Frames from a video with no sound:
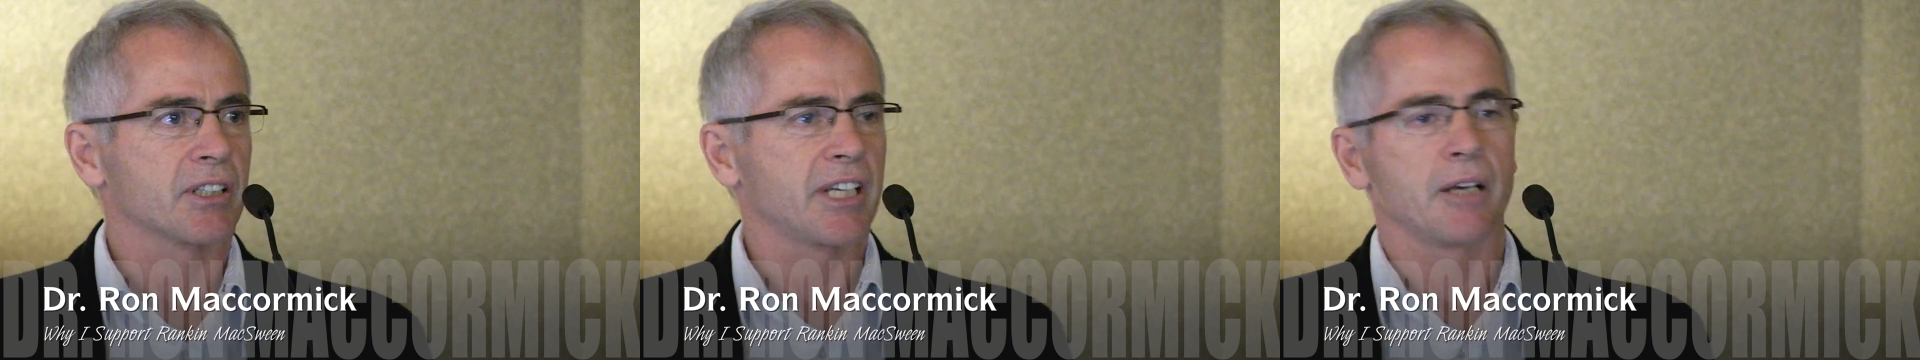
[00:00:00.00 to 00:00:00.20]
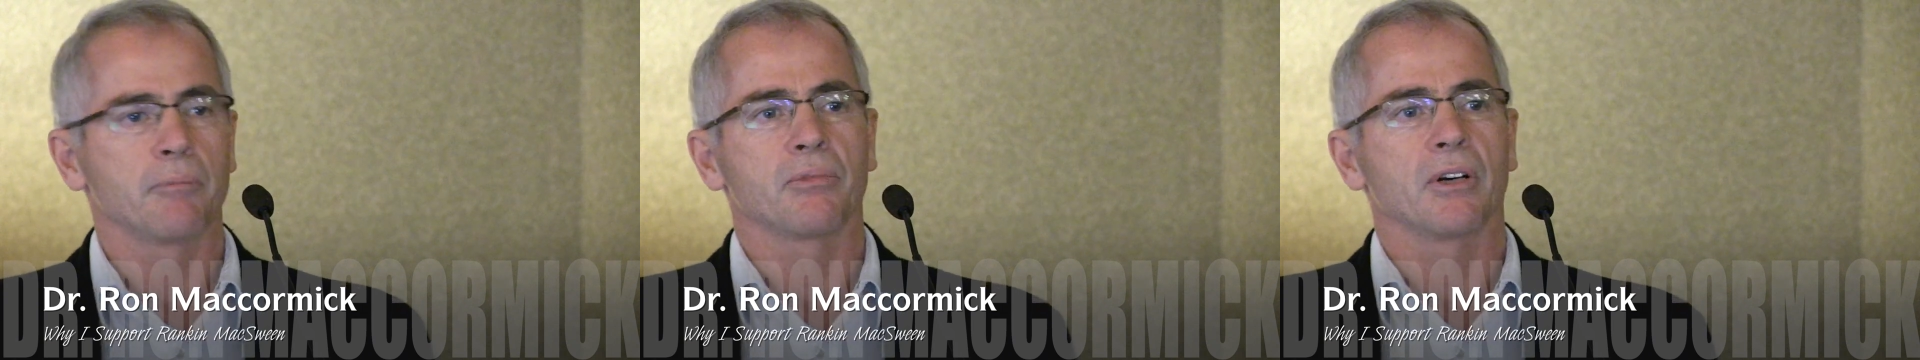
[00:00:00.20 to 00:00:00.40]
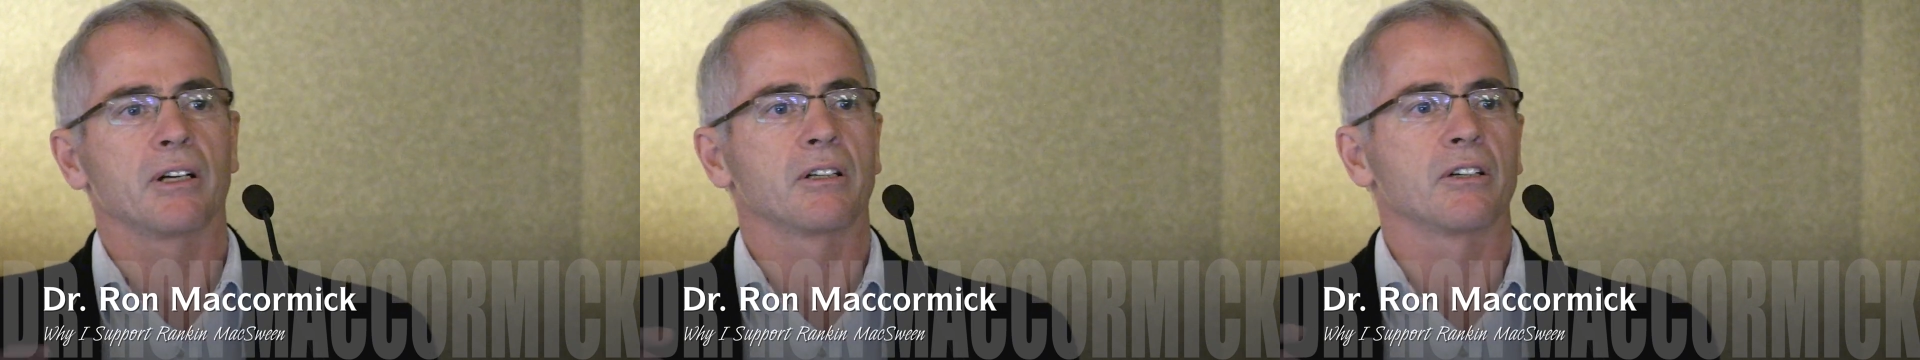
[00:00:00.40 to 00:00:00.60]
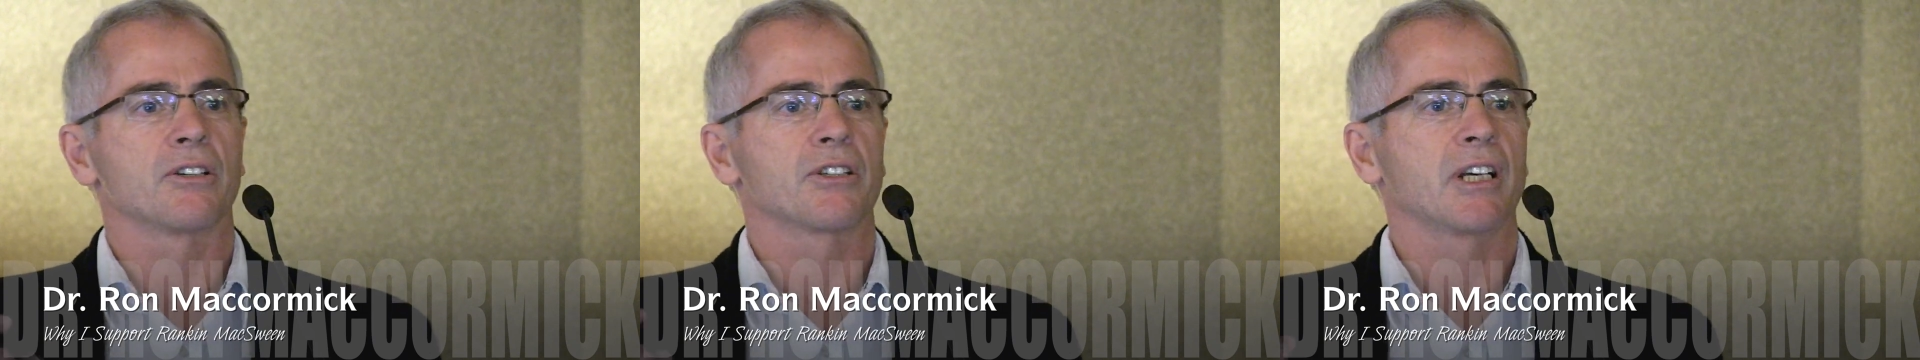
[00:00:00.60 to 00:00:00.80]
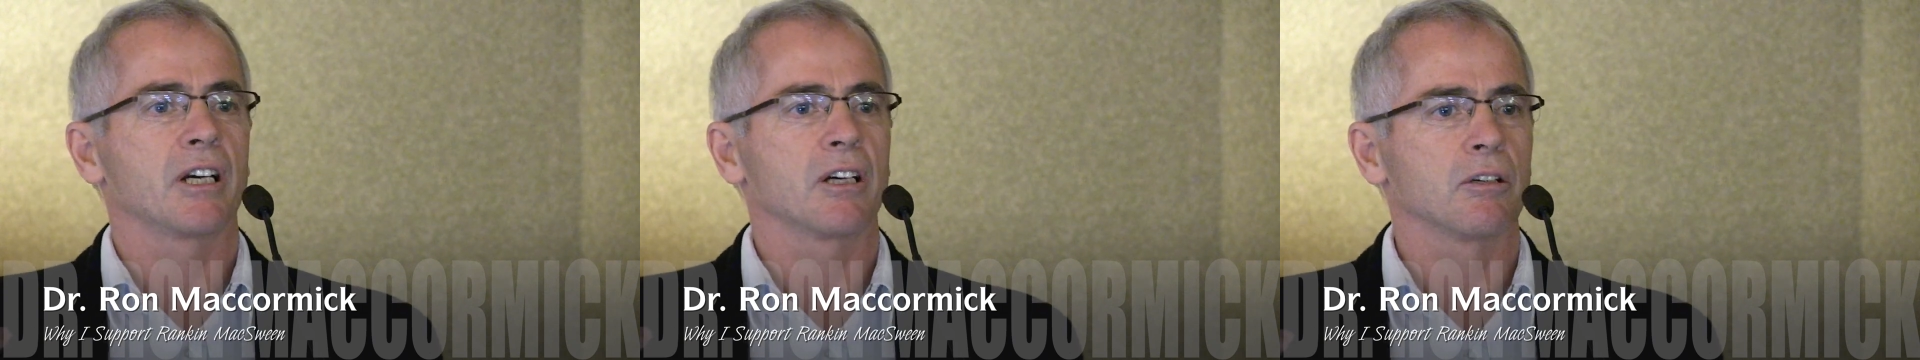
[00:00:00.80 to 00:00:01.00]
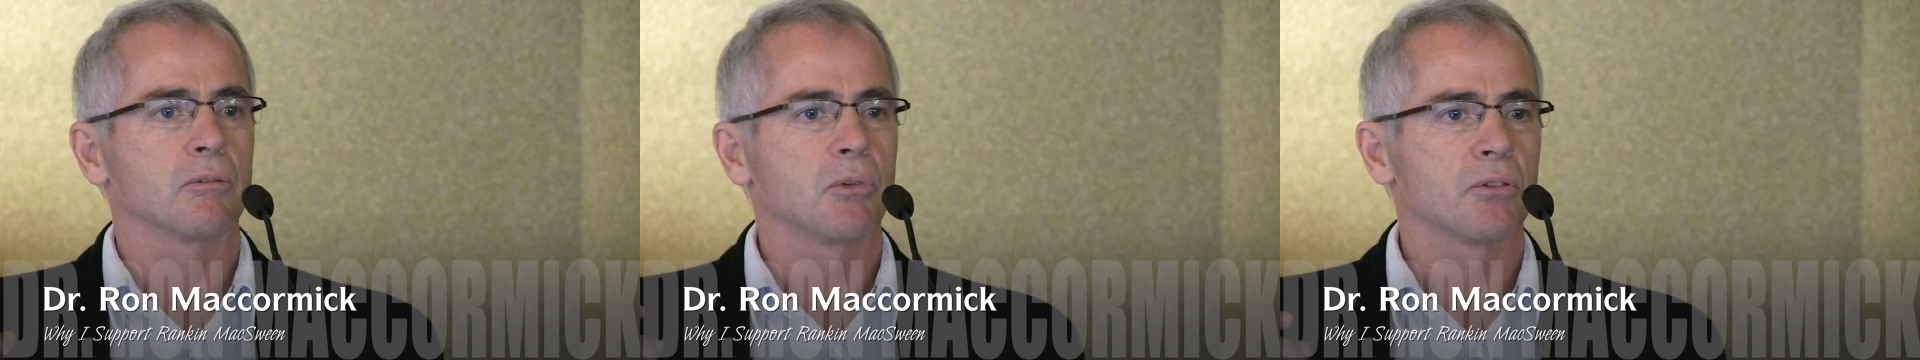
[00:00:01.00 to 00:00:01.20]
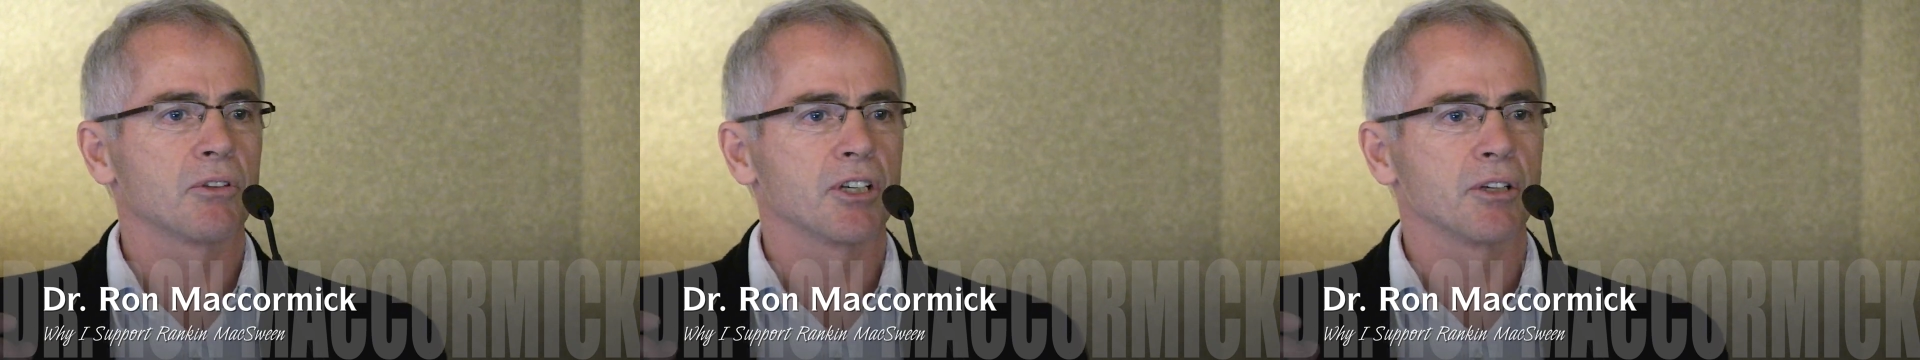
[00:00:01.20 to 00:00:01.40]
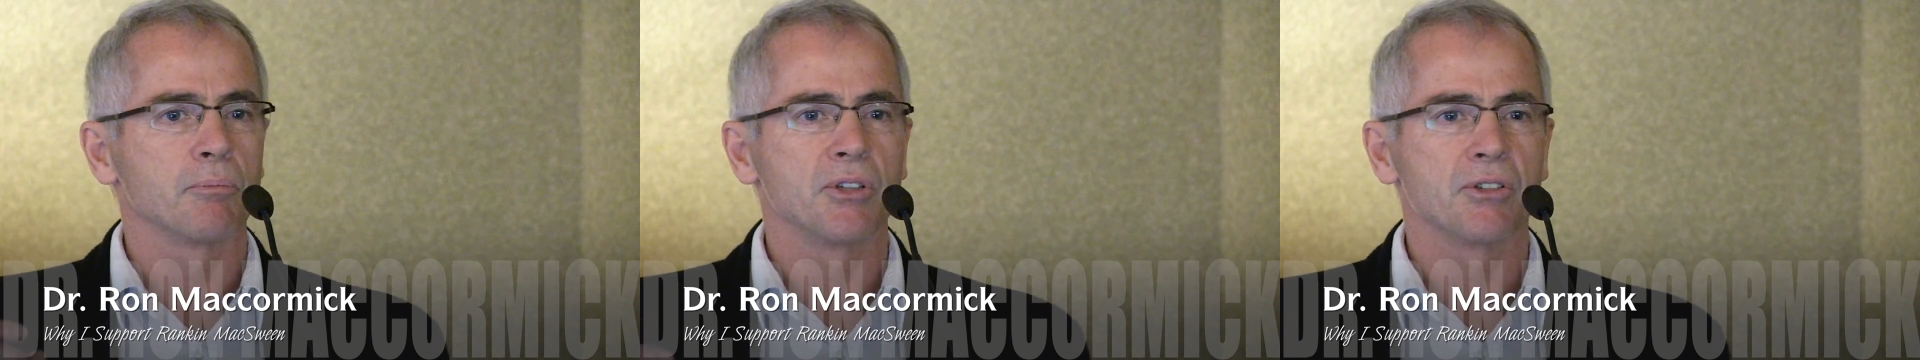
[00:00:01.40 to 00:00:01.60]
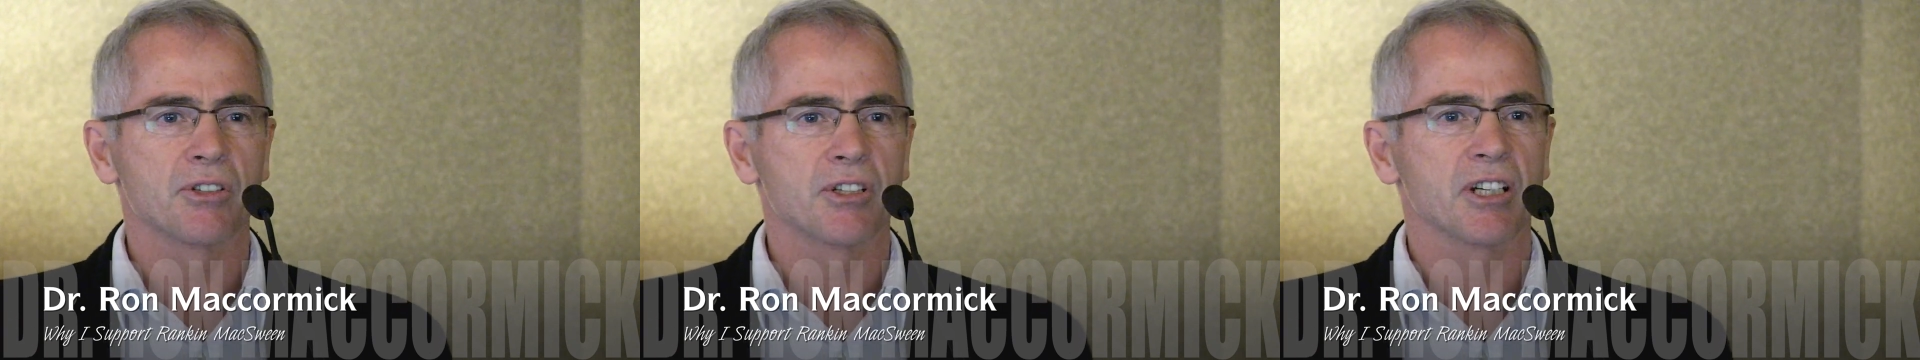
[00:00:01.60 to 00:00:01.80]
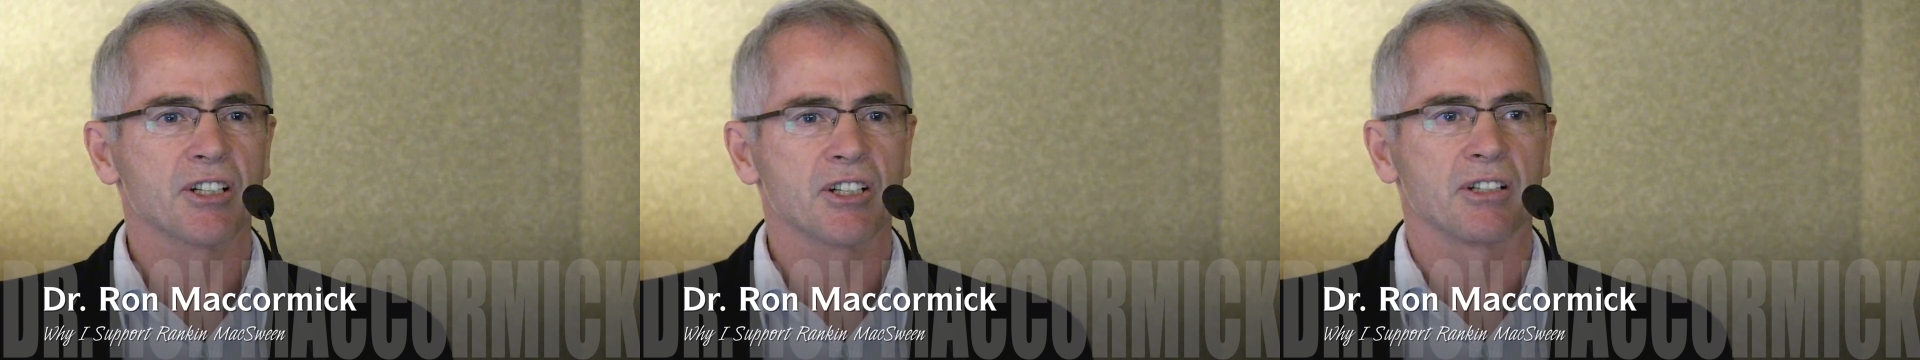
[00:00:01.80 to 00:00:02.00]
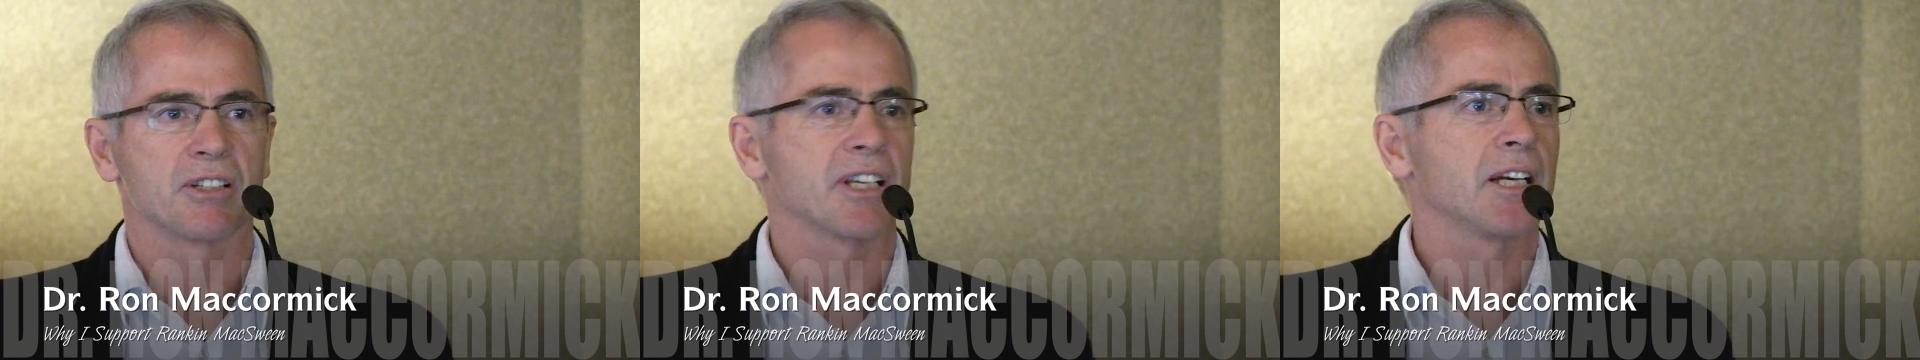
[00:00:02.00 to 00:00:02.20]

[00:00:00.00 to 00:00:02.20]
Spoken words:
Cape Bretoners care about their musicians.